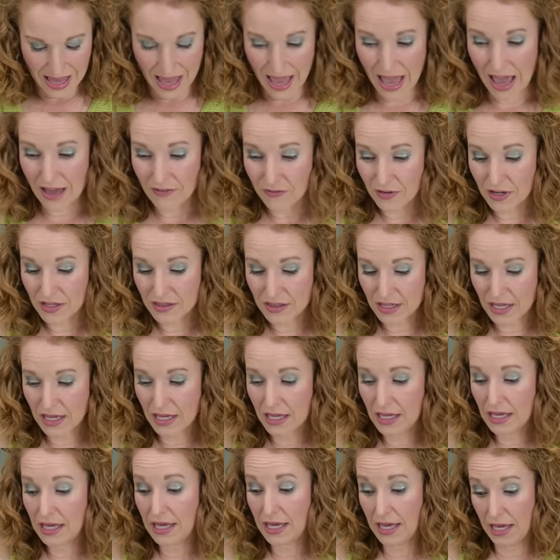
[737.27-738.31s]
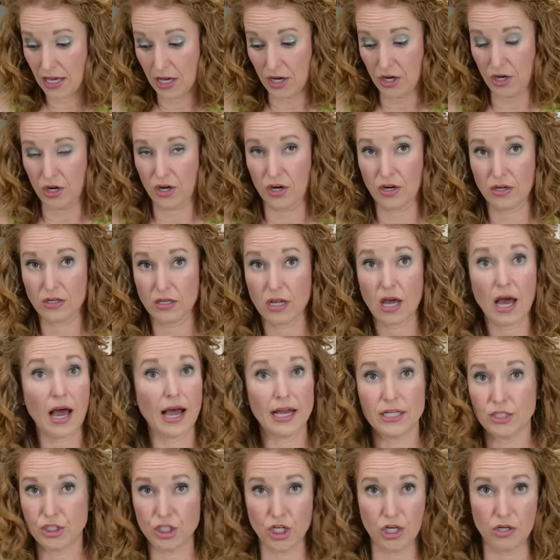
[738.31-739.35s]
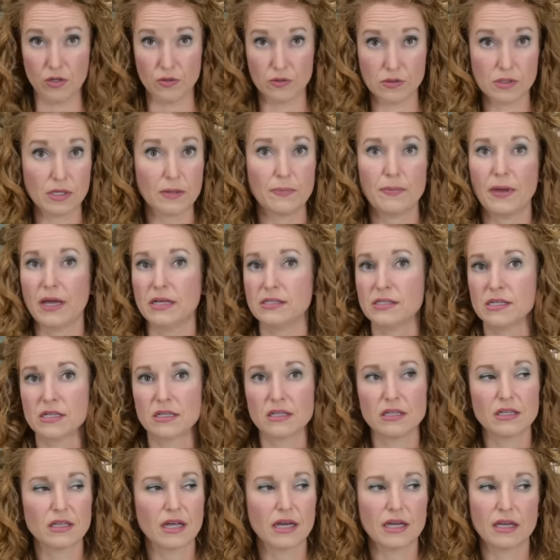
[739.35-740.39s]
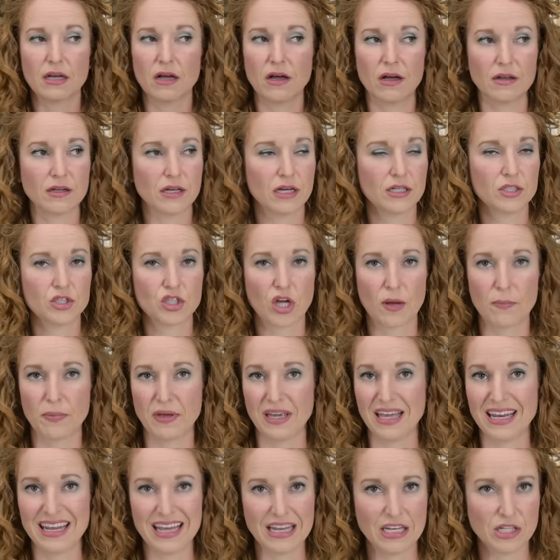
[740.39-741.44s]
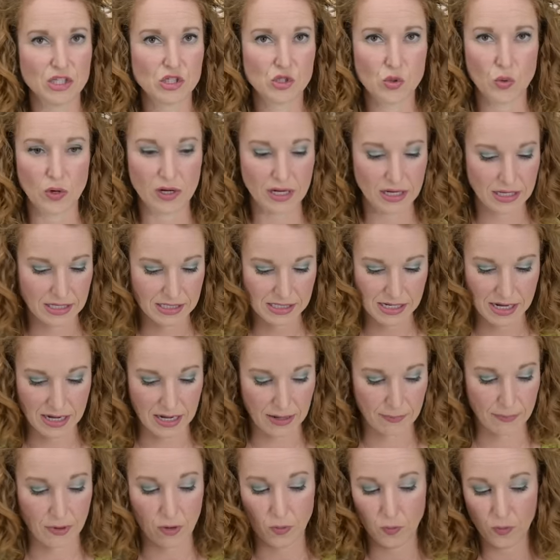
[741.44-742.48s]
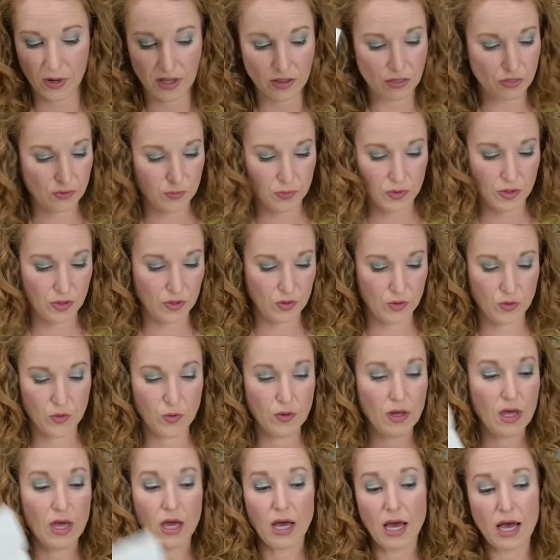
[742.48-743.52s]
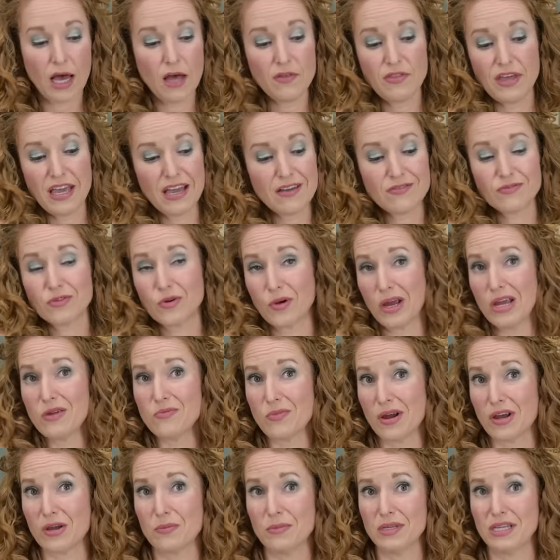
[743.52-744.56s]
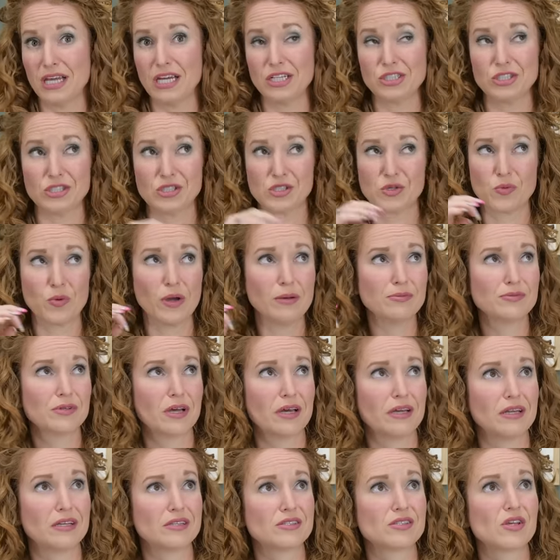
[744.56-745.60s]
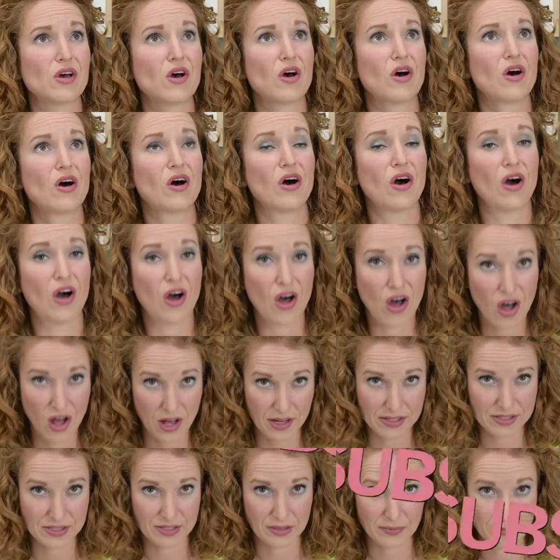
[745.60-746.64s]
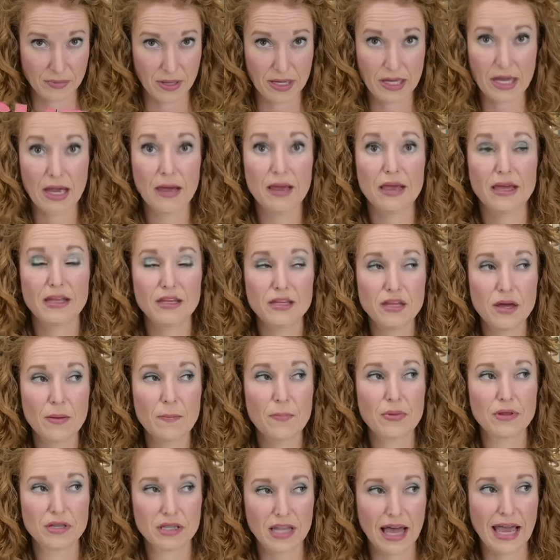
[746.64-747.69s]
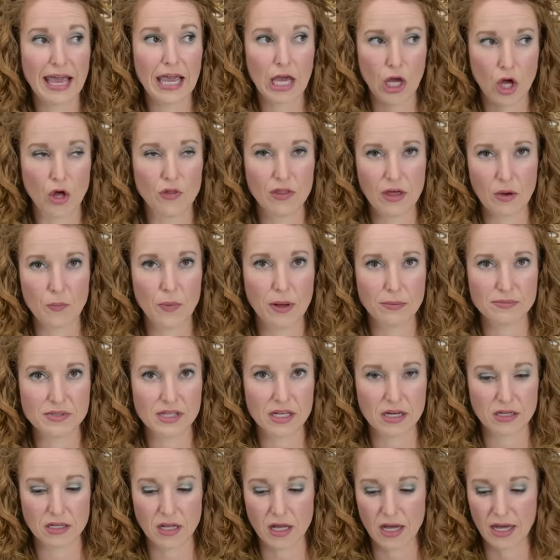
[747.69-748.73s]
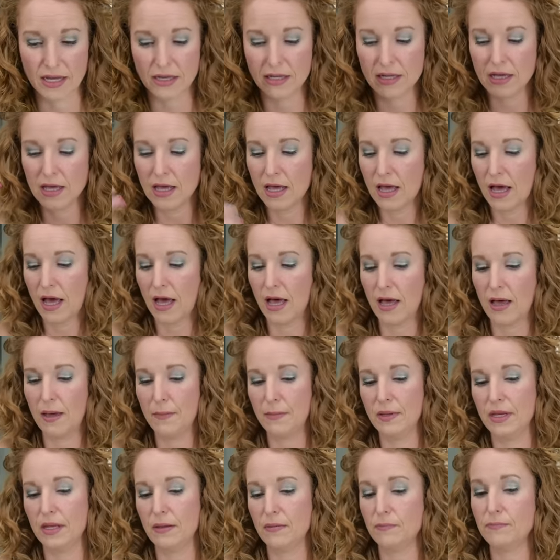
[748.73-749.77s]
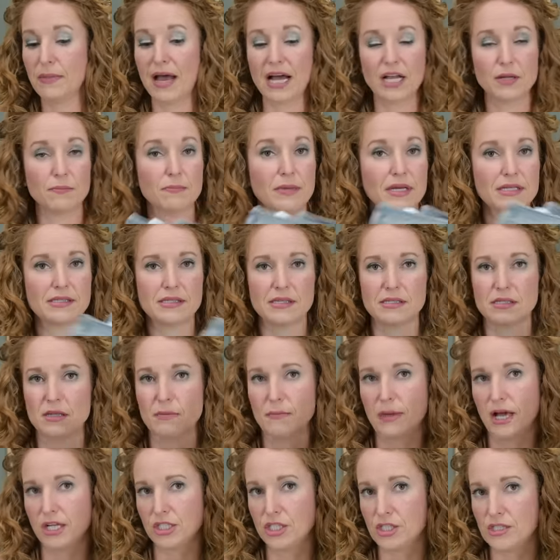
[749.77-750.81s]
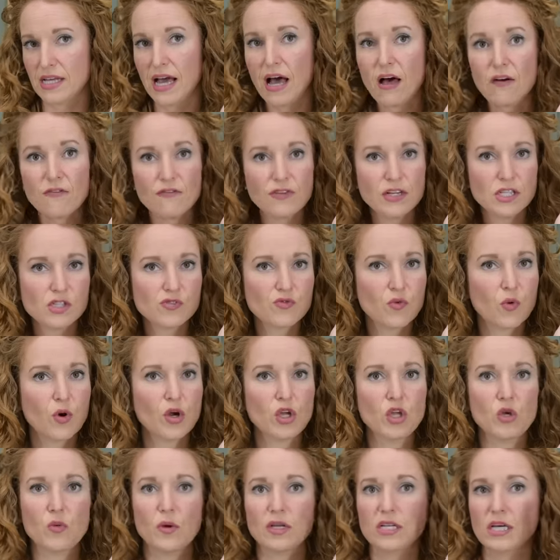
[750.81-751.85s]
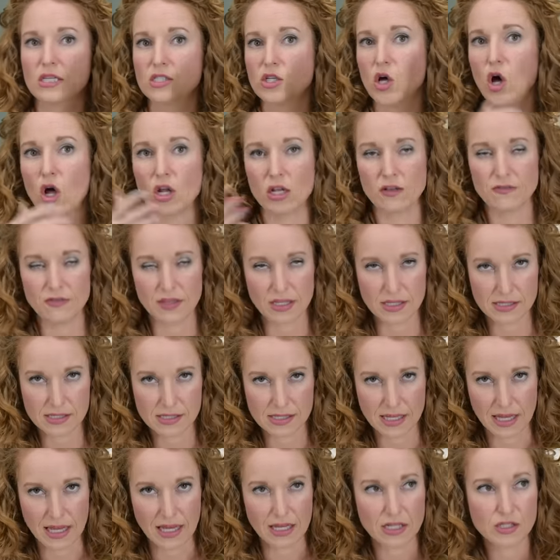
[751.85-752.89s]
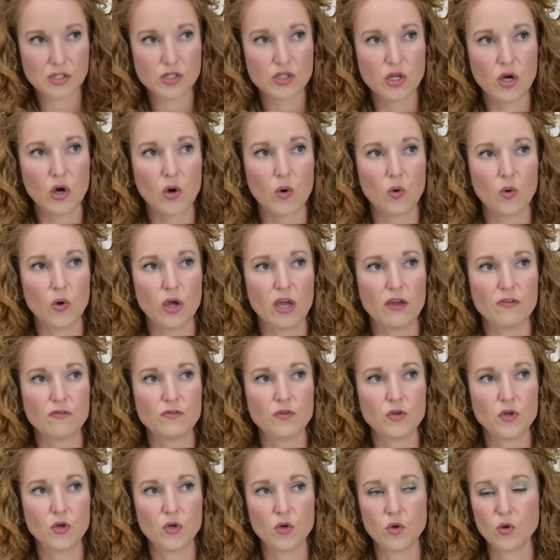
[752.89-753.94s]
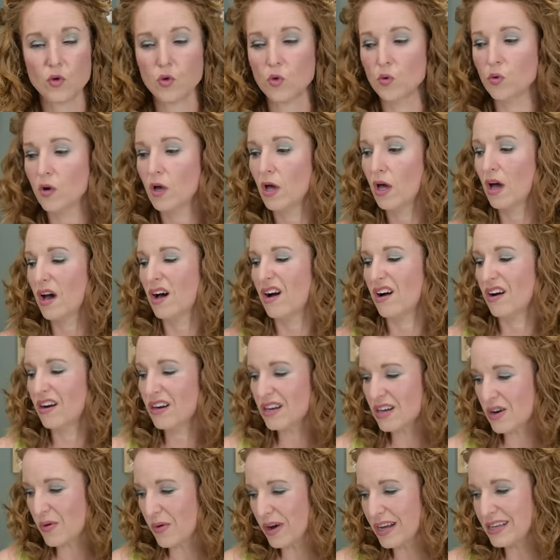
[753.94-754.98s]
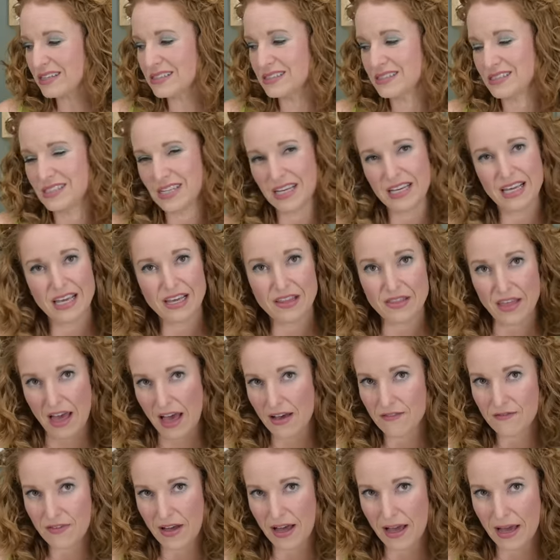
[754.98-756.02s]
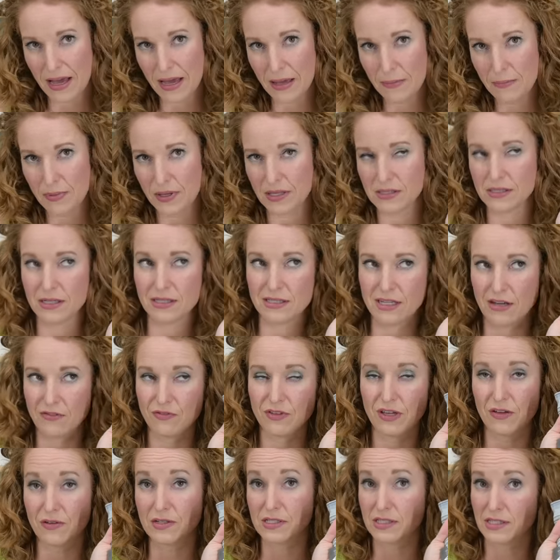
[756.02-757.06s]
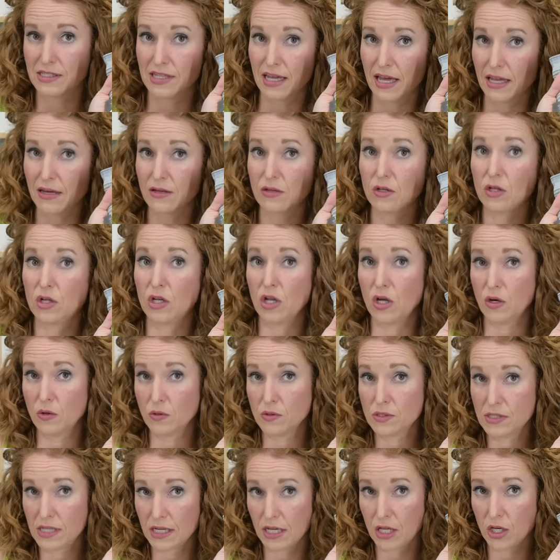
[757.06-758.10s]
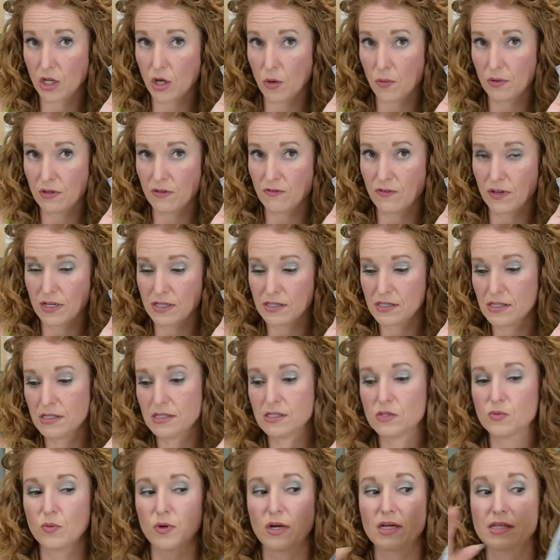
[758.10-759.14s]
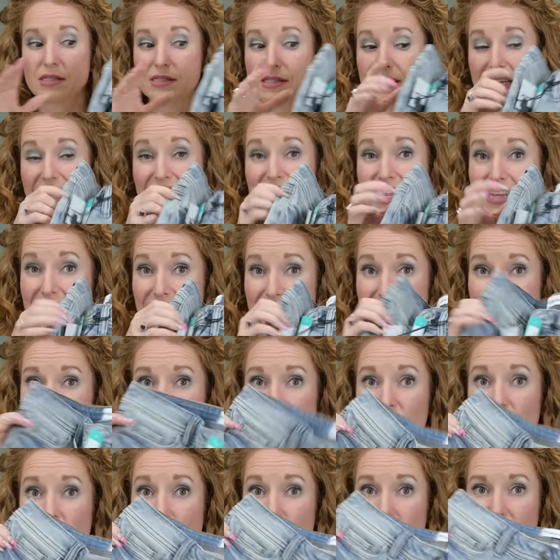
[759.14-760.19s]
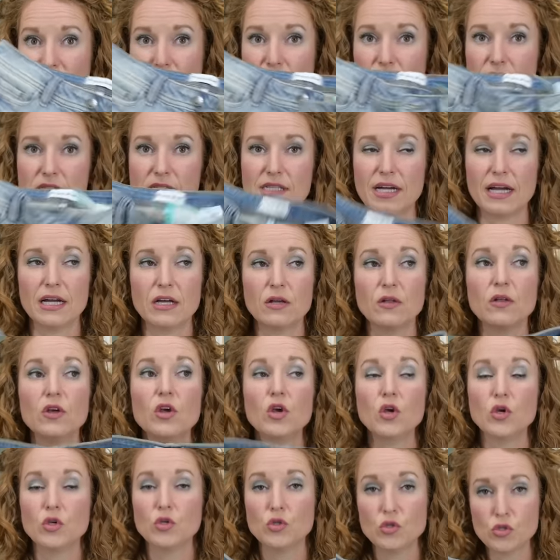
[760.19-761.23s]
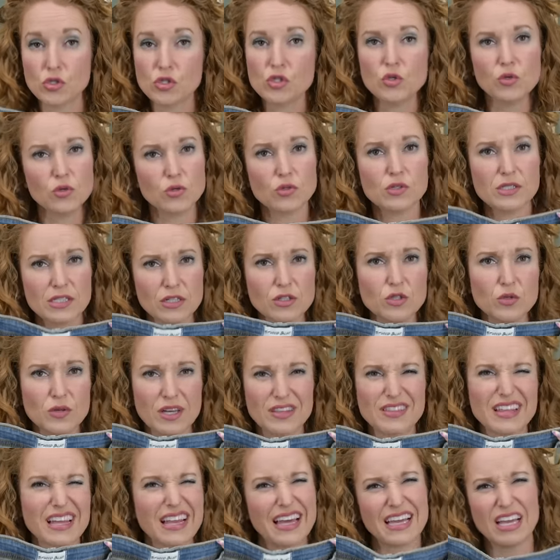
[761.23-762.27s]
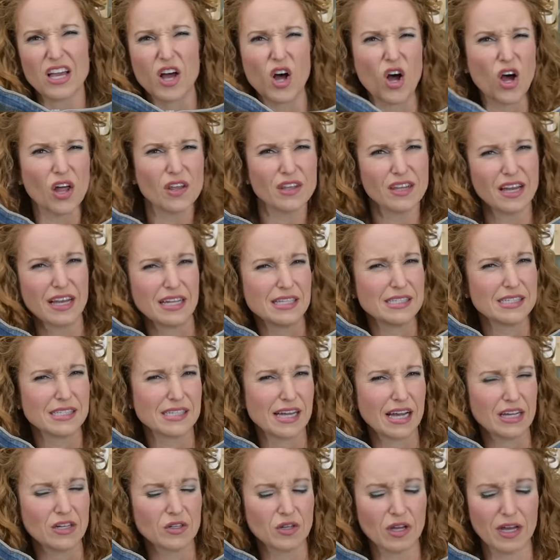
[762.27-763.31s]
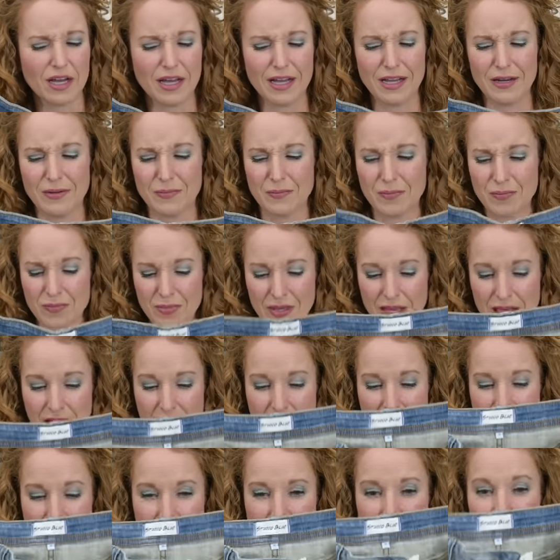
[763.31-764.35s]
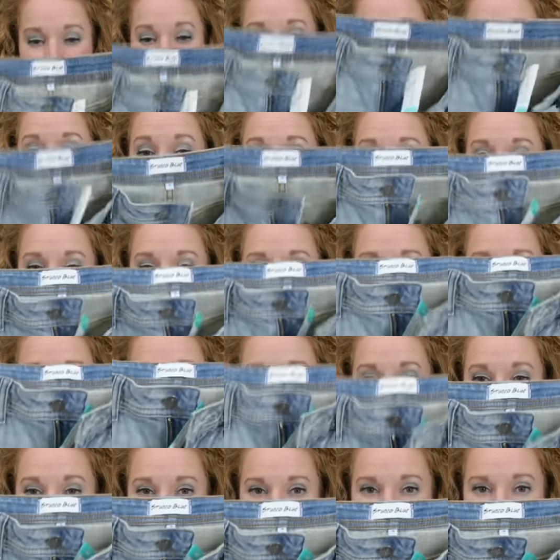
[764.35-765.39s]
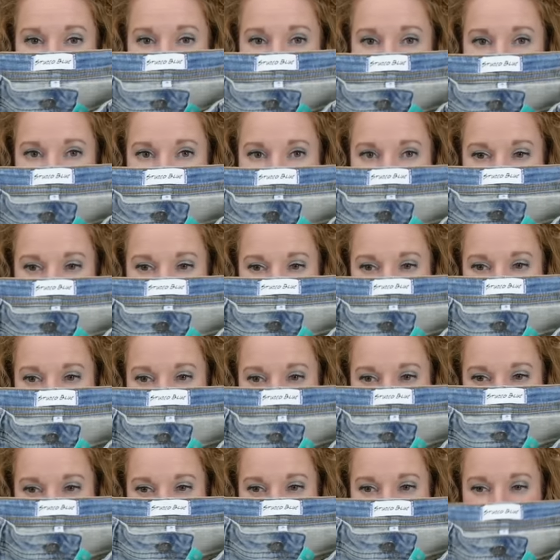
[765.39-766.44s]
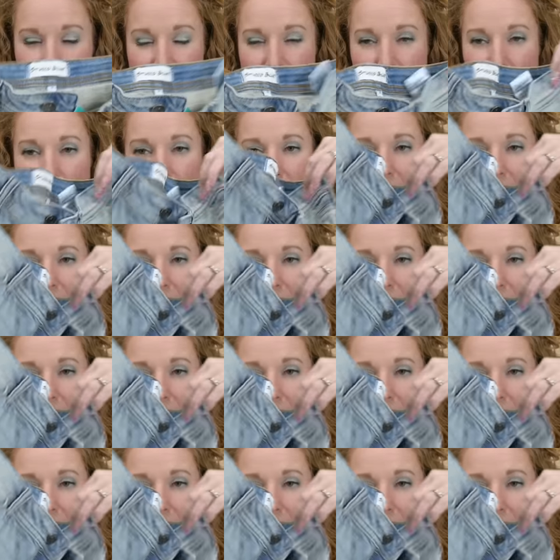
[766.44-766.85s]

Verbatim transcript: Everything here I chose, like basically like online shopping at any store at any time. I went through, uh, they have great recommendations. The website is awesome. Like I end up playing on that website a lot. Um, and it mixes and matches outfits for you. It does all of these things. So if you aren't quite digging that vibe, because they definitely have a set clothes that can go in the fixes, whereas anything can go in the Freestyle, you still, still do get that like online style guide. Uh, I chose these shorts for me. They're